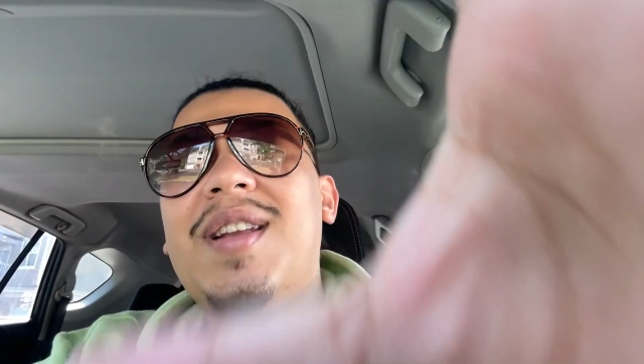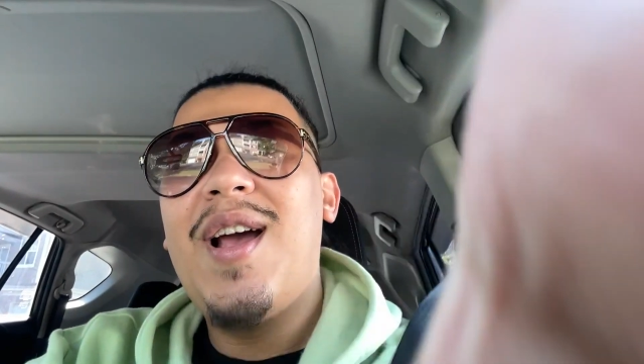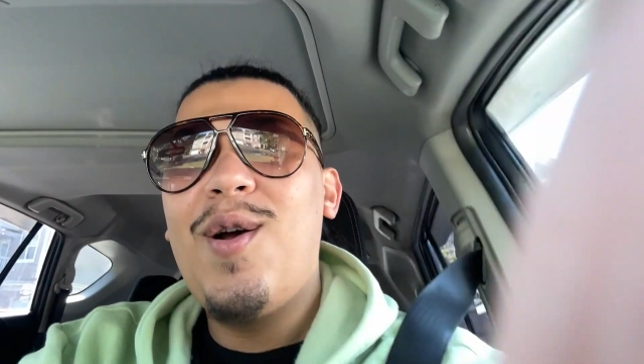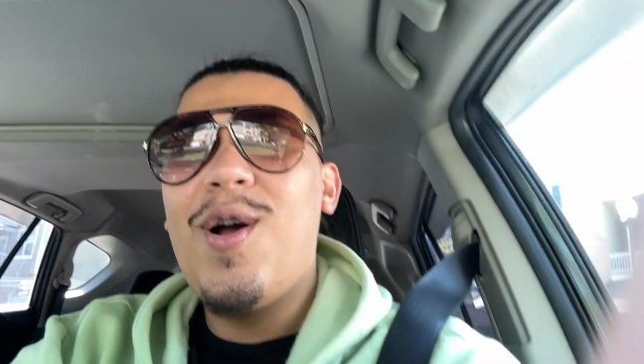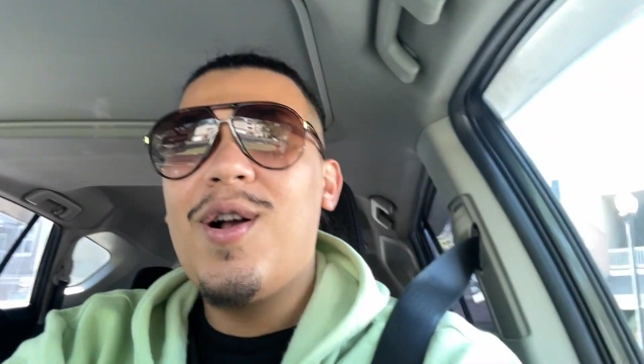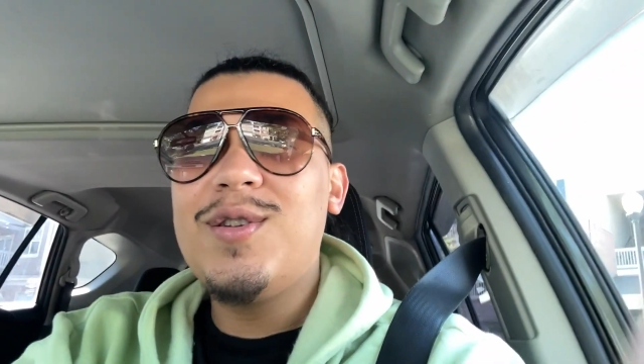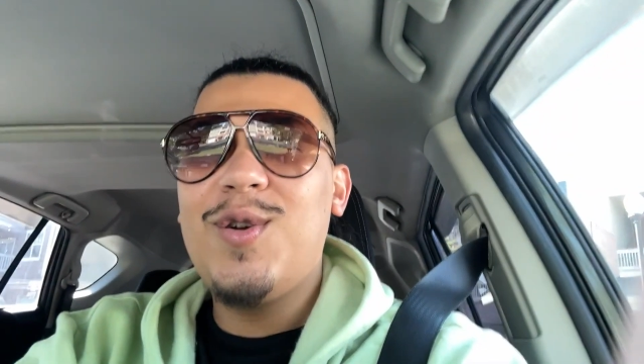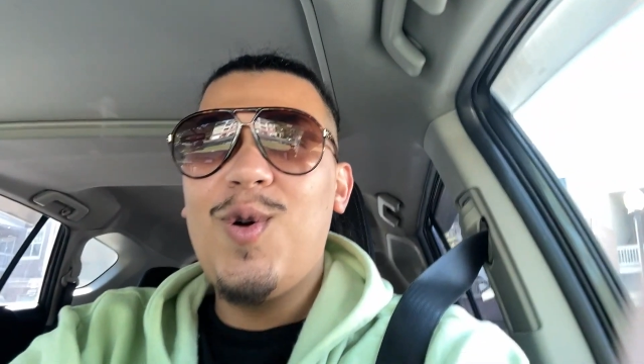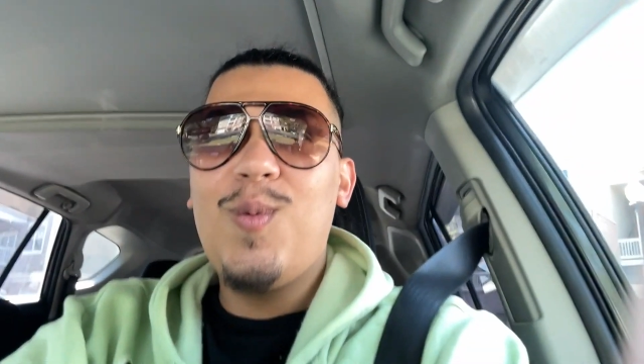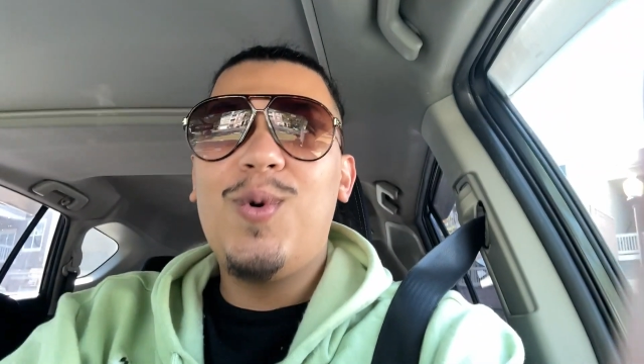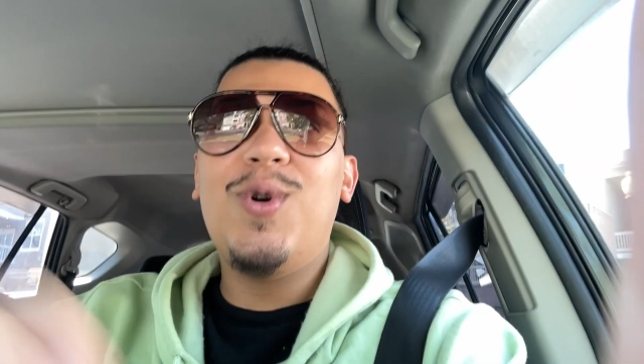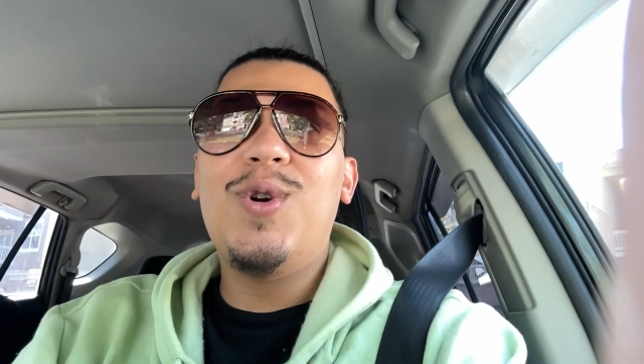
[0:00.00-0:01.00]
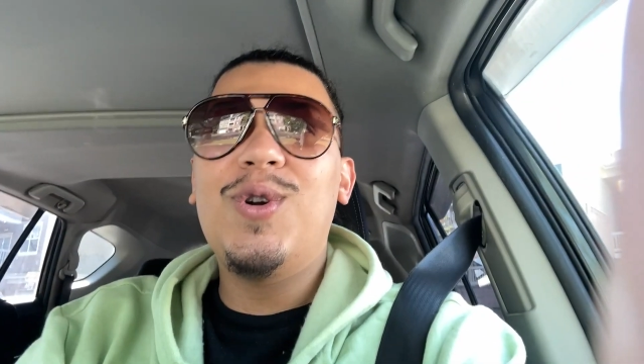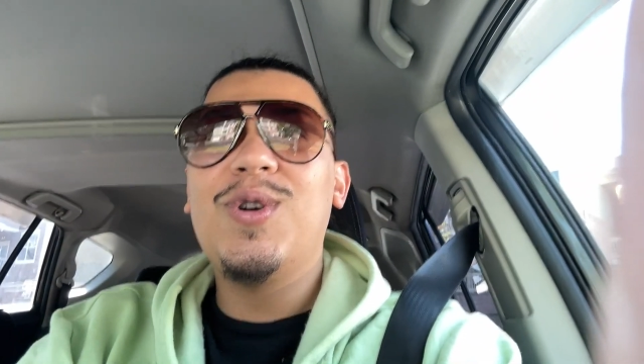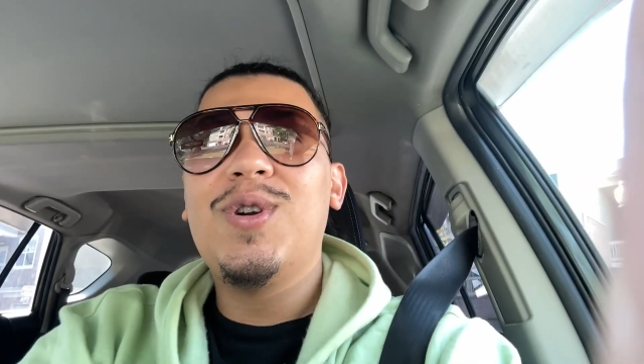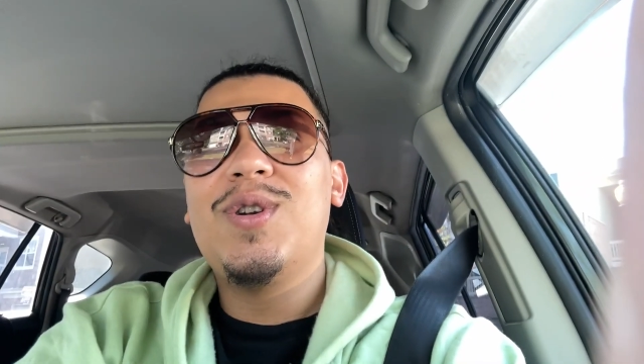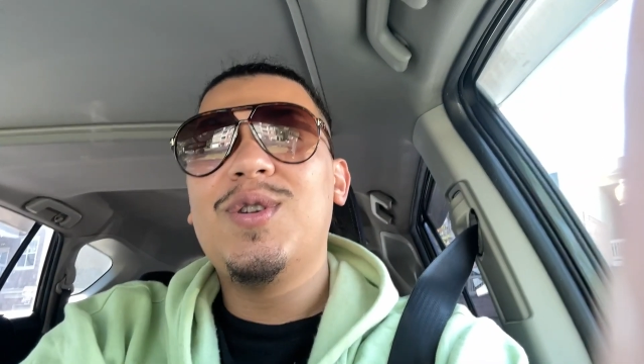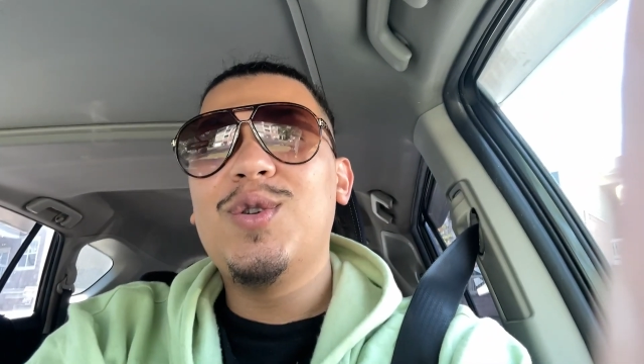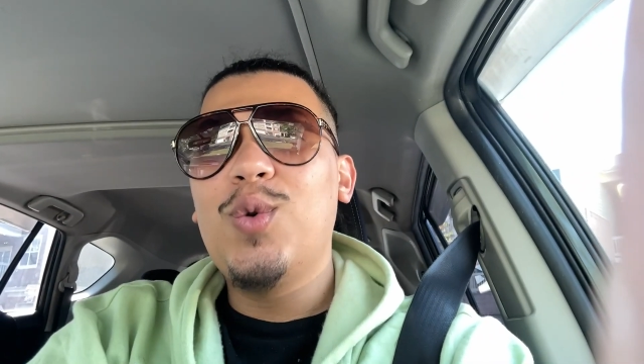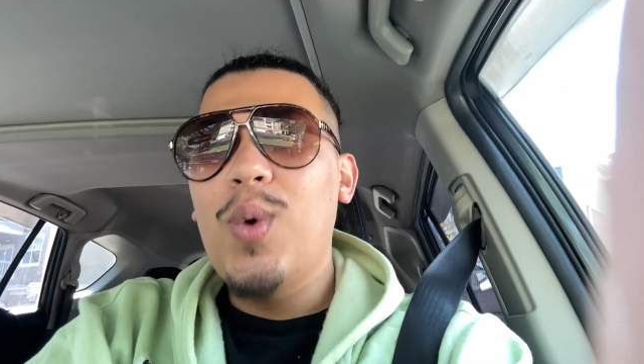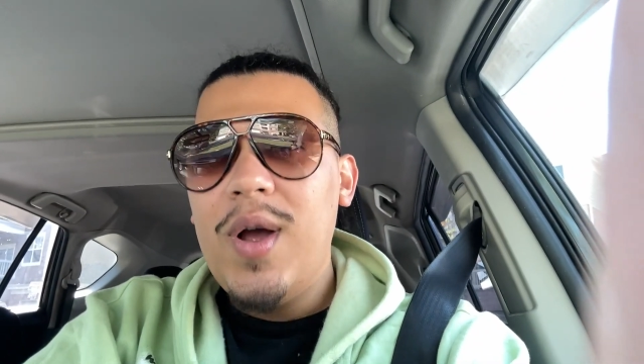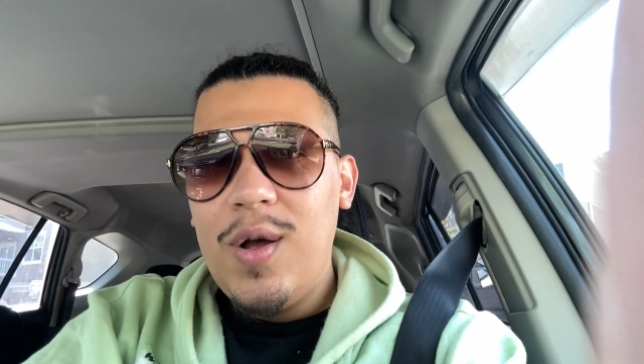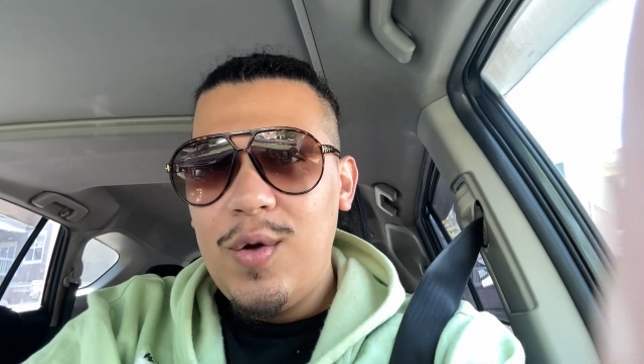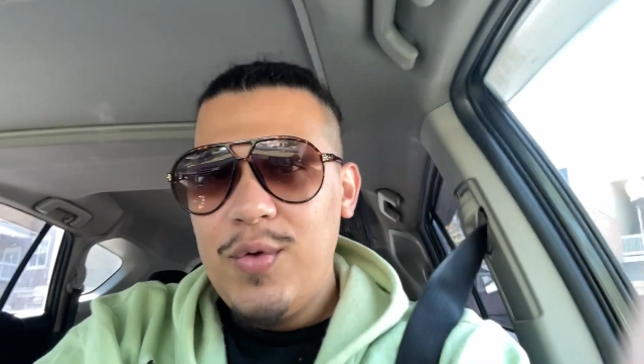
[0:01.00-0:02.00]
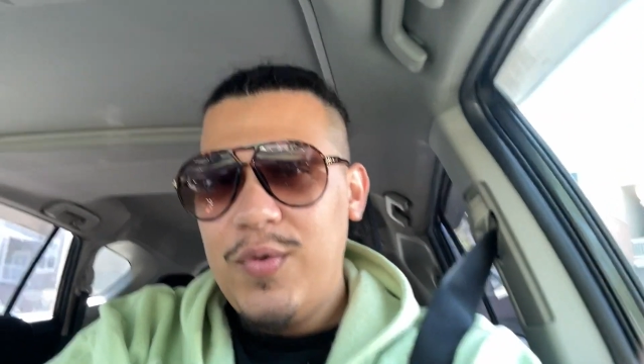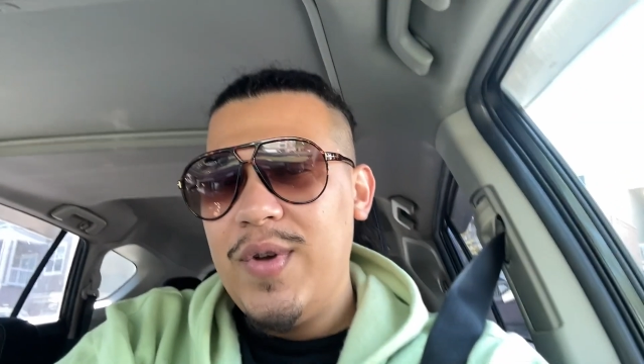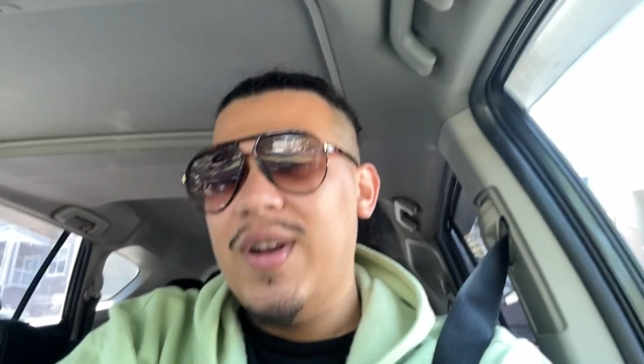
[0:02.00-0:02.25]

now October 12th